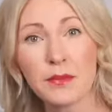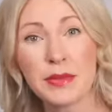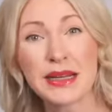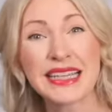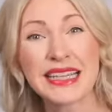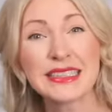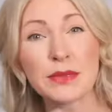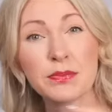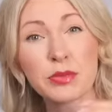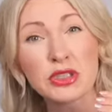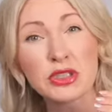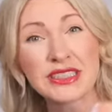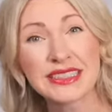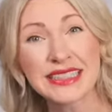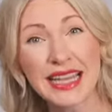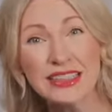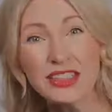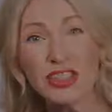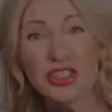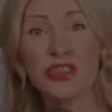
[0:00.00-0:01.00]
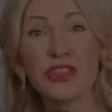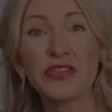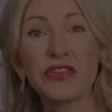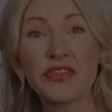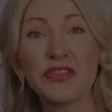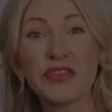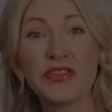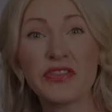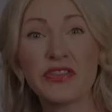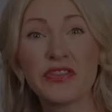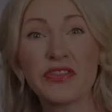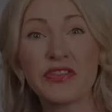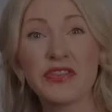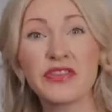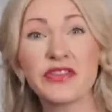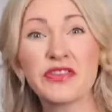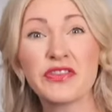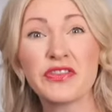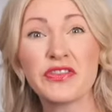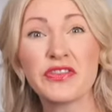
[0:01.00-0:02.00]
but as a percentage of Again,
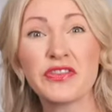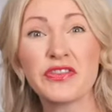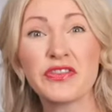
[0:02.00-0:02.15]
I